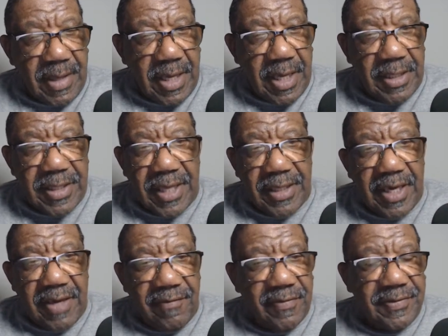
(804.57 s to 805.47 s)
And they
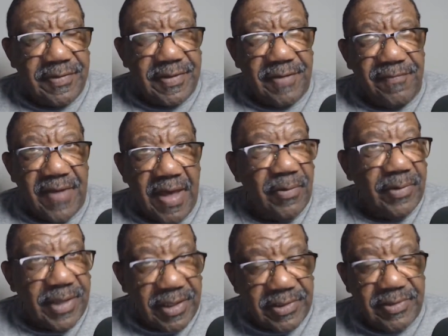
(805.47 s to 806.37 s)
gave us a
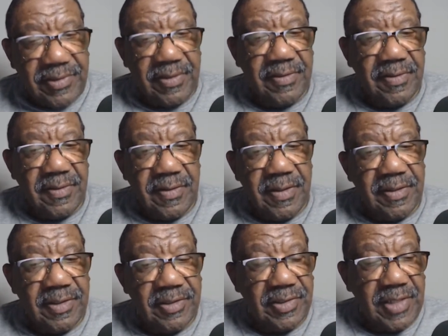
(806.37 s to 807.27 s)
foundation
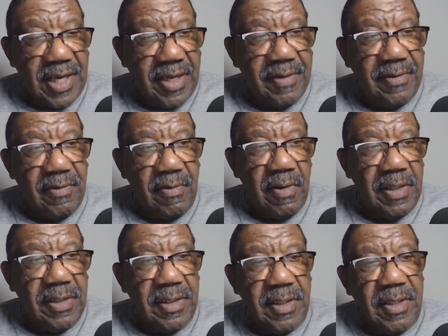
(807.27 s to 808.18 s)
to stand
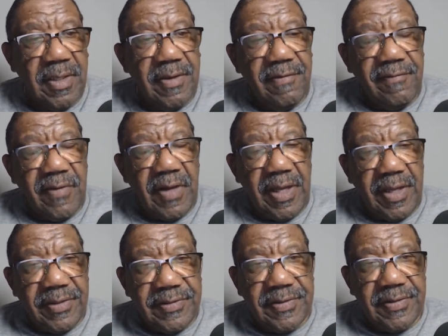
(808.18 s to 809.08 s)
on for
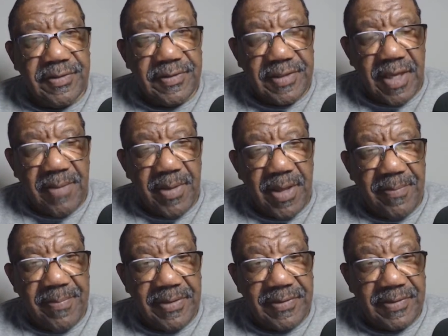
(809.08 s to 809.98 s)
us to step
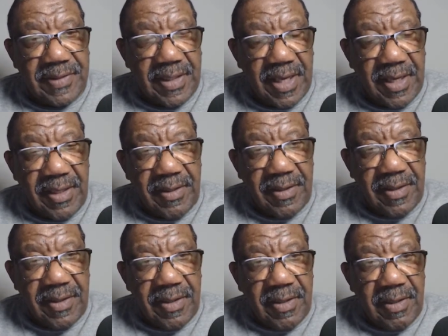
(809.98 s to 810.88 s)
up and say, hey,
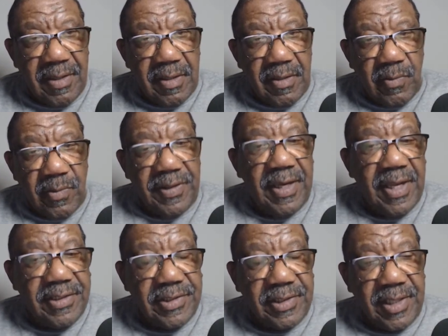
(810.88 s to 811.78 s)
with an
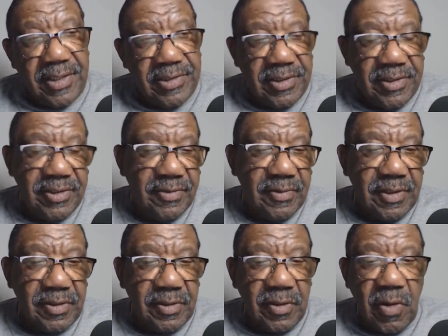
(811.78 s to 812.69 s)
education, you
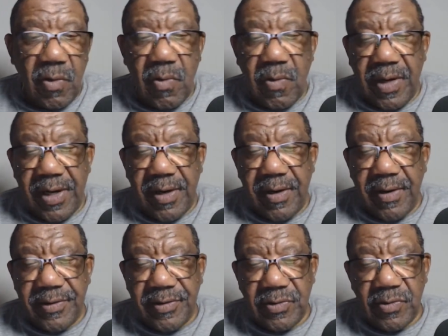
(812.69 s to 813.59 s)
can go
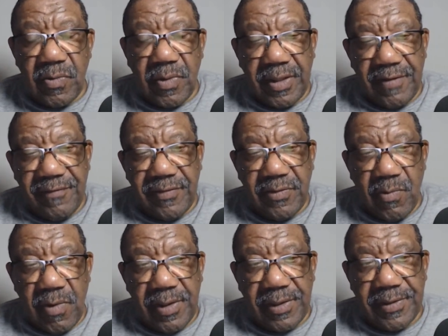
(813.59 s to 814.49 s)
where, do whatever you
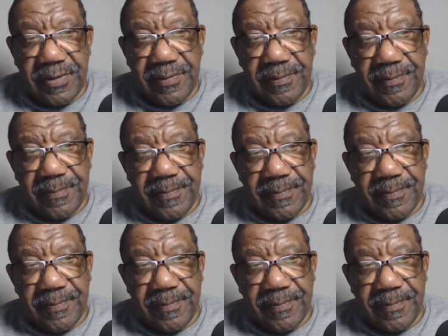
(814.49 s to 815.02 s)
want to do.